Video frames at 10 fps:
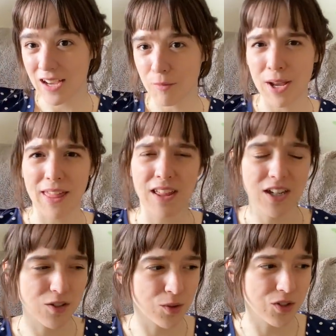wait, I think
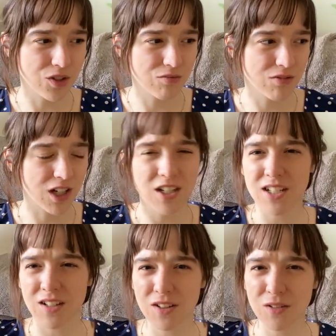I told you. Did I already
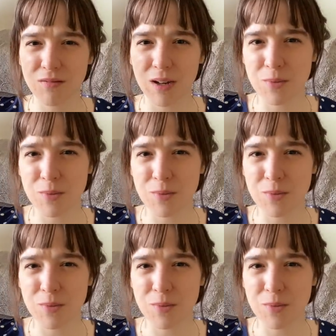tell you?